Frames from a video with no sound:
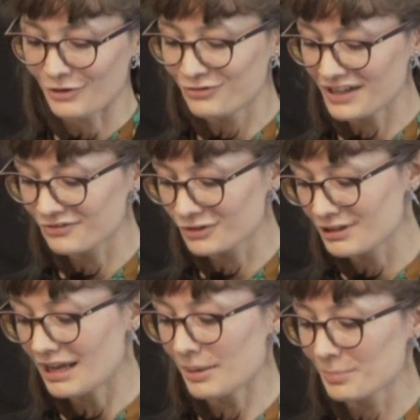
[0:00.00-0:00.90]
fearful
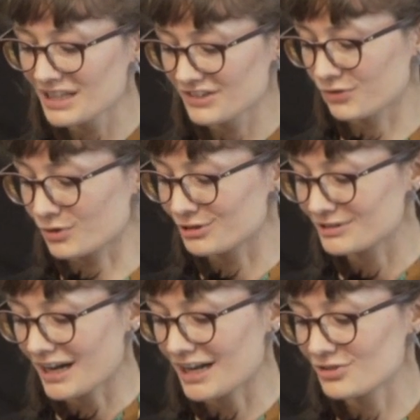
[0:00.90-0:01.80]
and blissful,
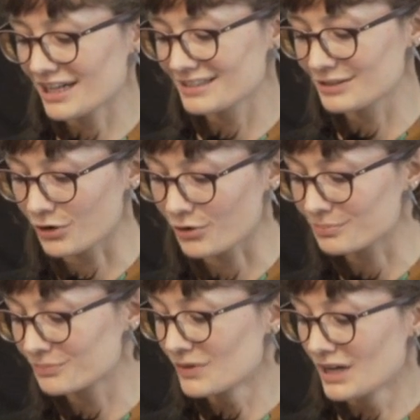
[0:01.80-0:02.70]
I dragged it home
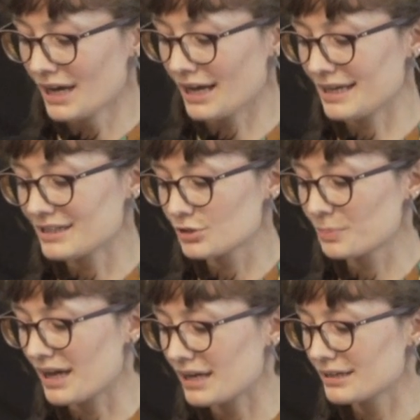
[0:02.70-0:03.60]
and had to
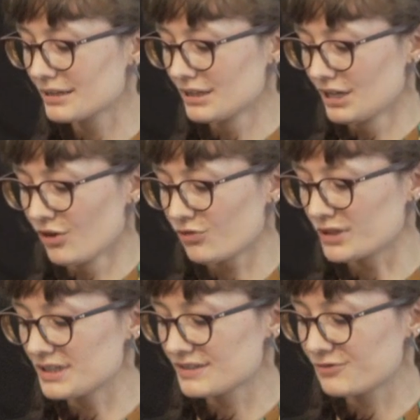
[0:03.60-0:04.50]
pay for
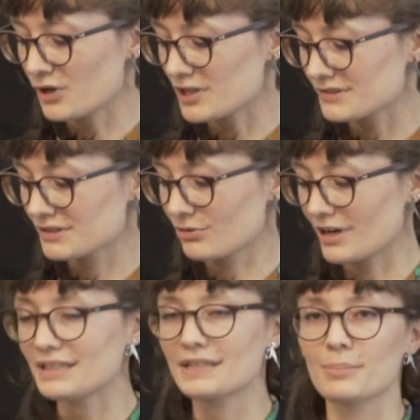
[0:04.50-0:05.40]
this first
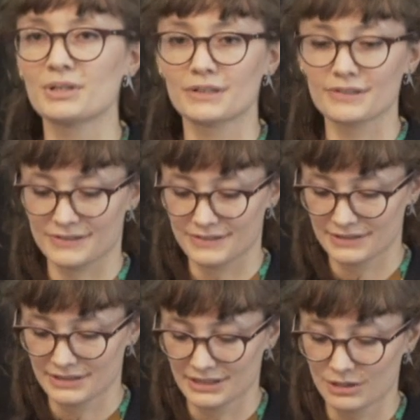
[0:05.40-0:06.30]
great happiness
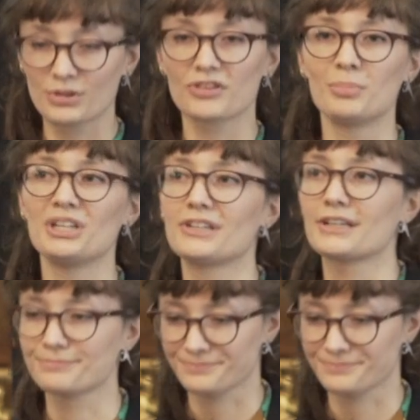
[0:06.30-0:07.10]
with a beating.